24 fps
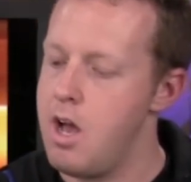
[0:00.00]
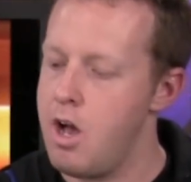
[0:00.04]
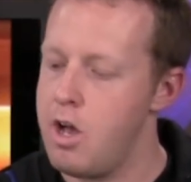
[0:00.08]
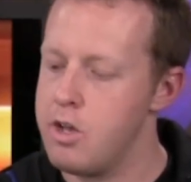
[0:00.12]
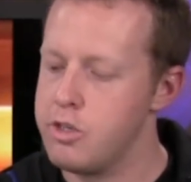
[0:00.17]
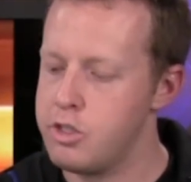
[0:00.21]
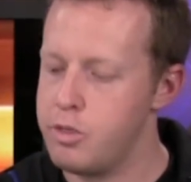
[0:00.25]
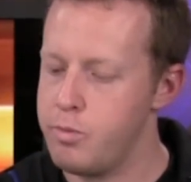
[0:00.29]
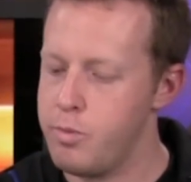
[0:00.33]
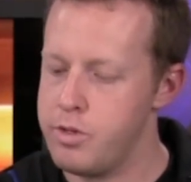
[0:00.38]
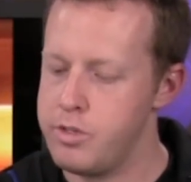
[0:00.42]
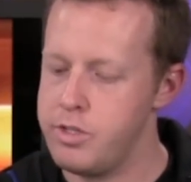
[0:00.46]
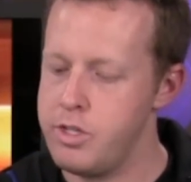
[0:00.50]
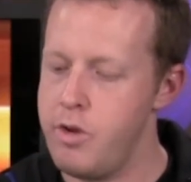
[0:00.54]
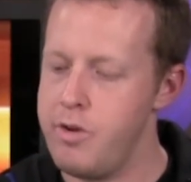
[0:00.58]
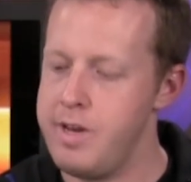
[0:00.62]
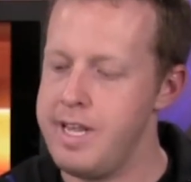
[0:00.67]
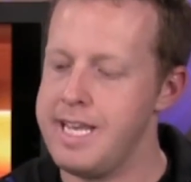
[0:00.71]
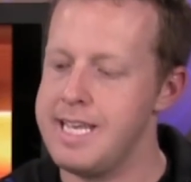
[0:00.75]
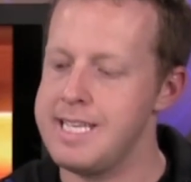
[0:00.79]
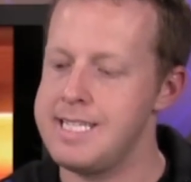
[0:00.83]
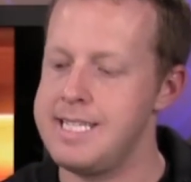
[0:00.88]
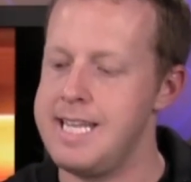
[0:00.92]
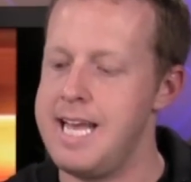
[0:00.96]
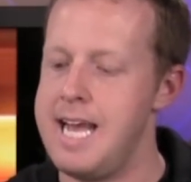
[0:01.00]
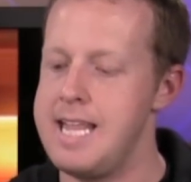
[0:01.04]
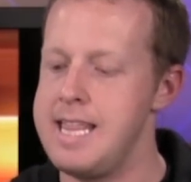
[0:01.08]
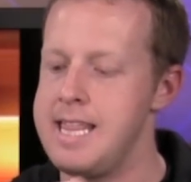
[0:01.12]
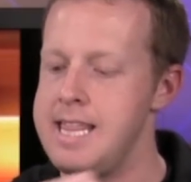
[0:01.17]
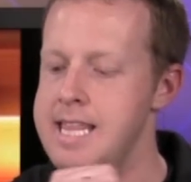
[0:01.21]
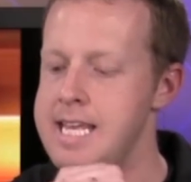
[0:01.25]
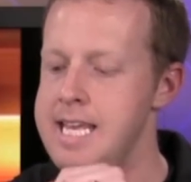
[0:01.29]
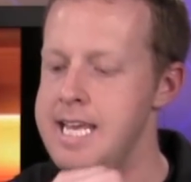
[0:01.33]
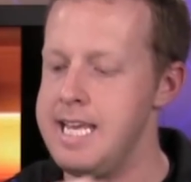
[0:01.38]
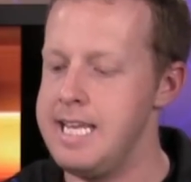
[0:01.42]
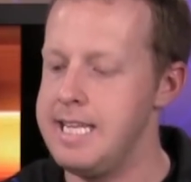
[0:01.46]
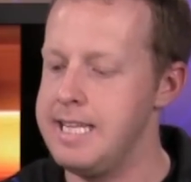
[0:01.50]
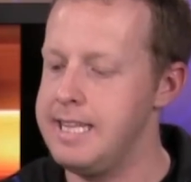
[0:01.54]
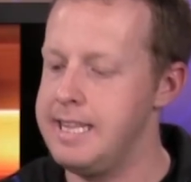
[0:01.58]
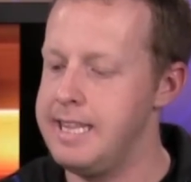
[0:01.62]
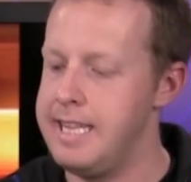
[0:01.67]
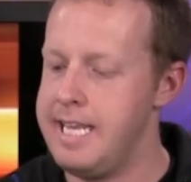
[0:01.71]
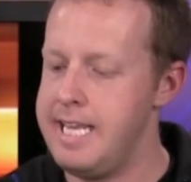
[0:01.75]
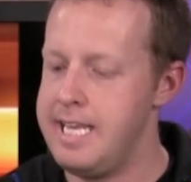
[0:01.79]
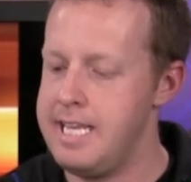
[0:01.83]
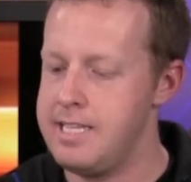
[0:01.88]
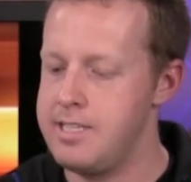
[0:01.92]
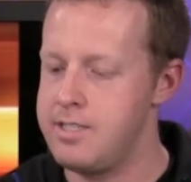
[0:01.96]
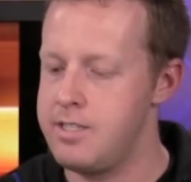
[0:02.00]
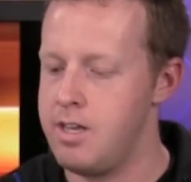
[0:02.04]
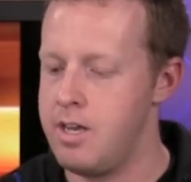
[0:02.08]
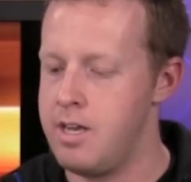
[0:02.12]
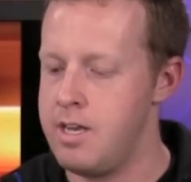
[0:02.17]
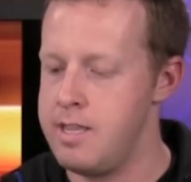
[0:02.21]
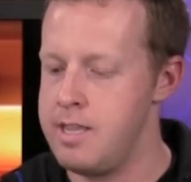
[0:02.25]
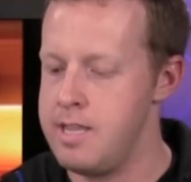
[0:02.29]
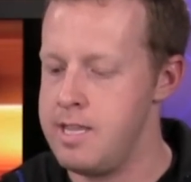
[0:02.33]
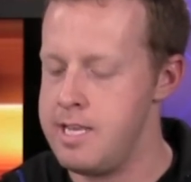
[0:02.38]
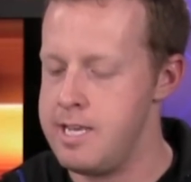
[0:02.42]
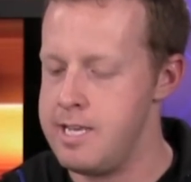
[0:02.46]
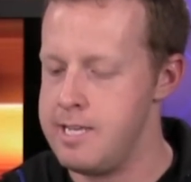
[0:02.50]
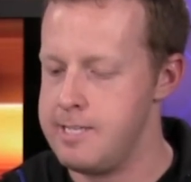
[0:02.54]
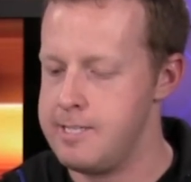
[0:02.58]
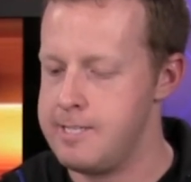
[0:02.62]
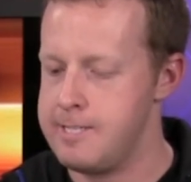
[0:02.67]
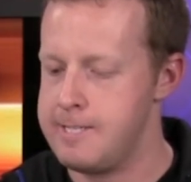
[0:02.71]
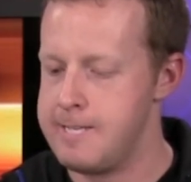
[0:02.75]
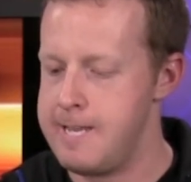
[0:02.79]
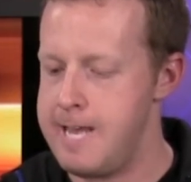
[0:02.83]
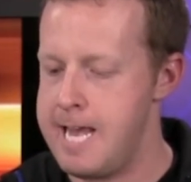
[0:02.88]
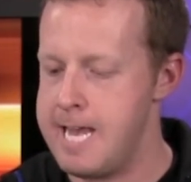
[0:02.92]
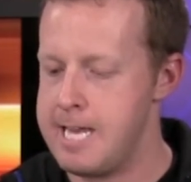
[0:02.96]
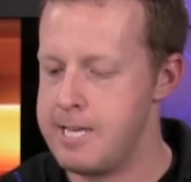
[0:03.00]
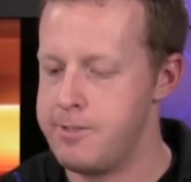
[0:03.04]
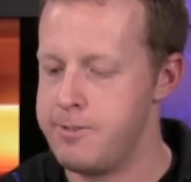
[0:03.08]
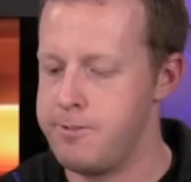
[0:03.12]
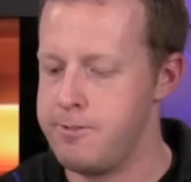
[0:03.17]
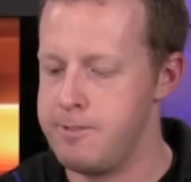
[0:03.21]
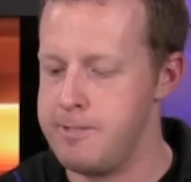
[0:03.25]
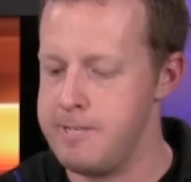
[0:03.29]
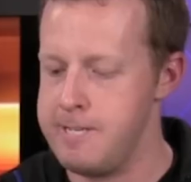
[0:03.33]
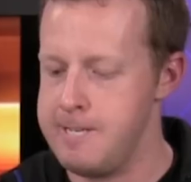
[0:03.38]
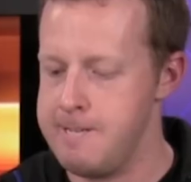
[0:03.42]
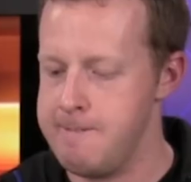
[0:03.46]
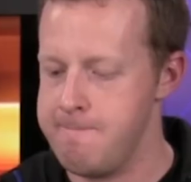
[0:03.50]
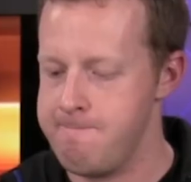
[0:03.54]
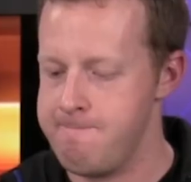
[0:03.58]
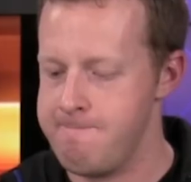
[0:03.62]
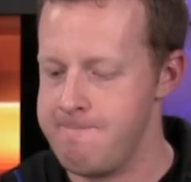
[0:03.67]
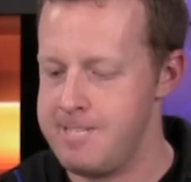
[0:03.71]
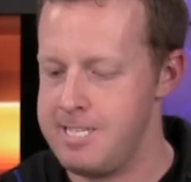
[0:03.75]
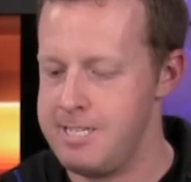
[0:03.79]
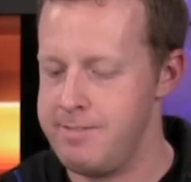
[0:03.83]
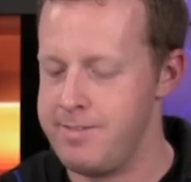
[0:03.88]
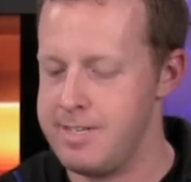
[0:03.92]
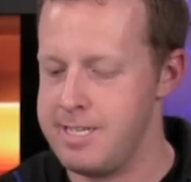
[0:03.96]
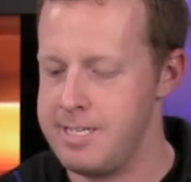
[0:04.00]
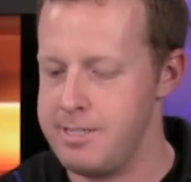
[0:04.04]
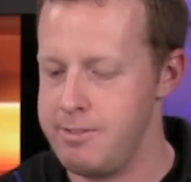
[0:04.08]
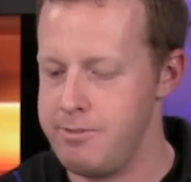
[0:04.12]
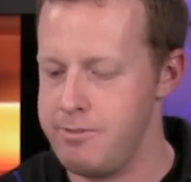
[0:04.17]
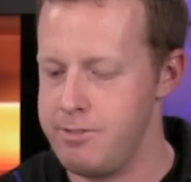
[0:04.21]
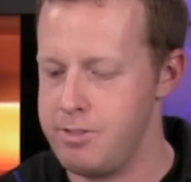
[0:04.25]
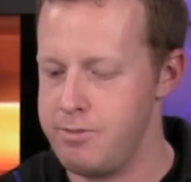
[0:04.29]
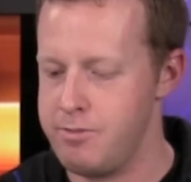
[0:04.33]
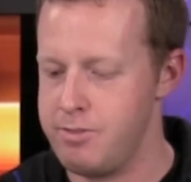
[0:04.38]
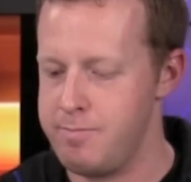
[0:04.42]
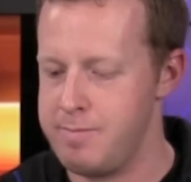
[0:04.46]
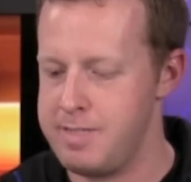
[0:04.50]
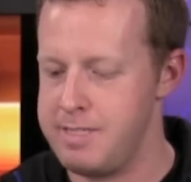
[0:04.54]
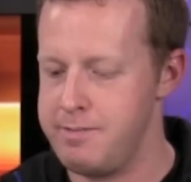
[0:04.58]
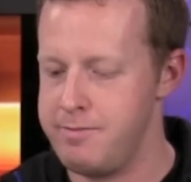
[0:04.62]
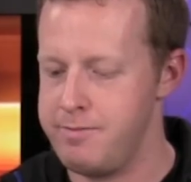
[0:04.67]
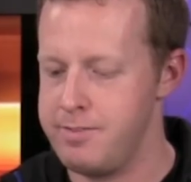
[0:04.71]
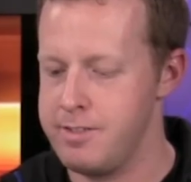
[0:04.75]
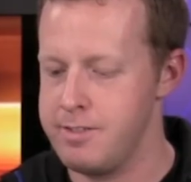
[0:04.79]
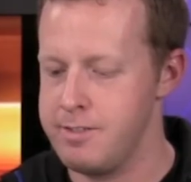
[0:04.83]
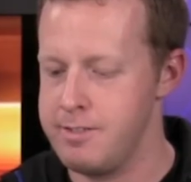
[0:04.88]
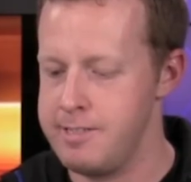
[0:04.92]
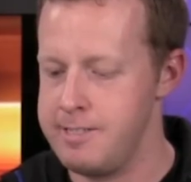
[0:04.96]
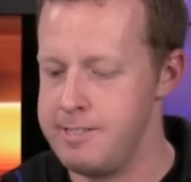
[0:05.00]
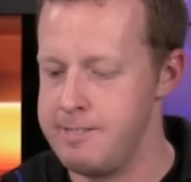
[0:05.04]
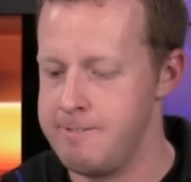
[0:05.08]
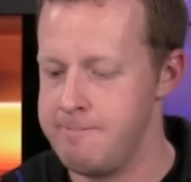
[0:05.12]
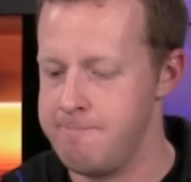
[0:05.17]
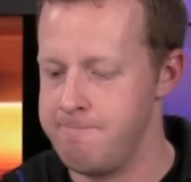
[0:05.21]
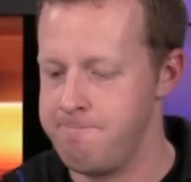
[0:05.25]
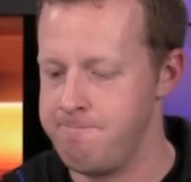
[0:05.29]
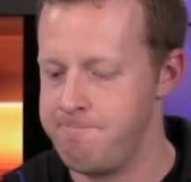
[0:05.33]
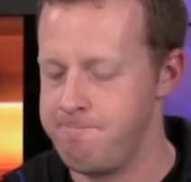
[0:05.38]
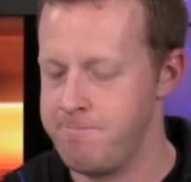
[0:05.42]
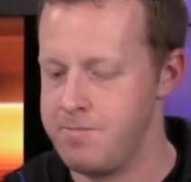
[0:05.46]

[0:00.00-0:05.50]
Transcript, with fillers: Also worth noting is that the lids on this actually, let's see if I can do this with my fingernail,